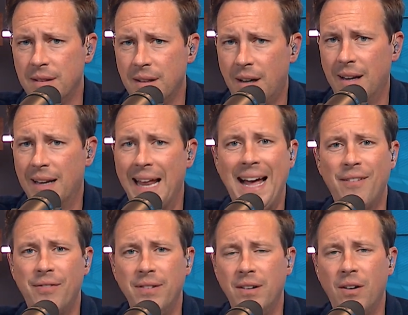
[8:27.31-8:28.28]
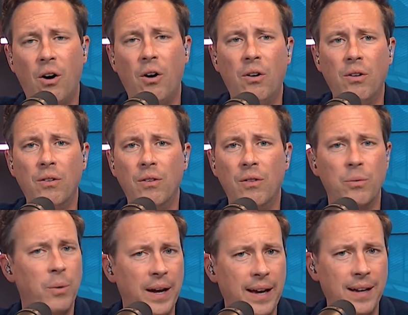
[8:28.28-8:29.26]
are laughing all the
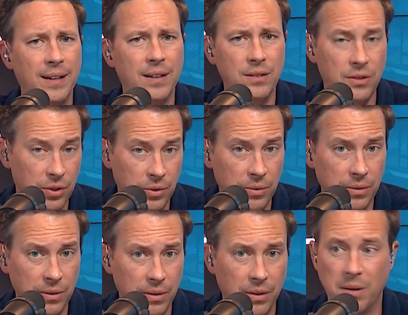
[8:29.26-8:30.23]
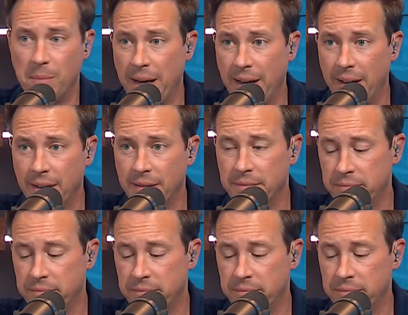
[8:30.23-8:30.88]
way to the bank.